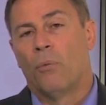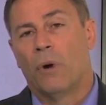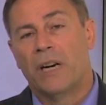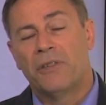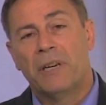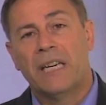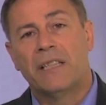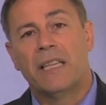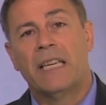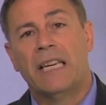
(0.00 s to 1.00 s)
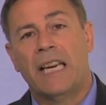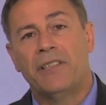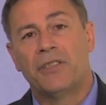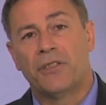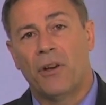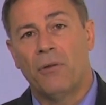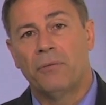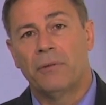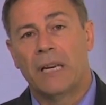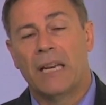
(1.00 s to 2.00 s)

We're entering into the danger zone,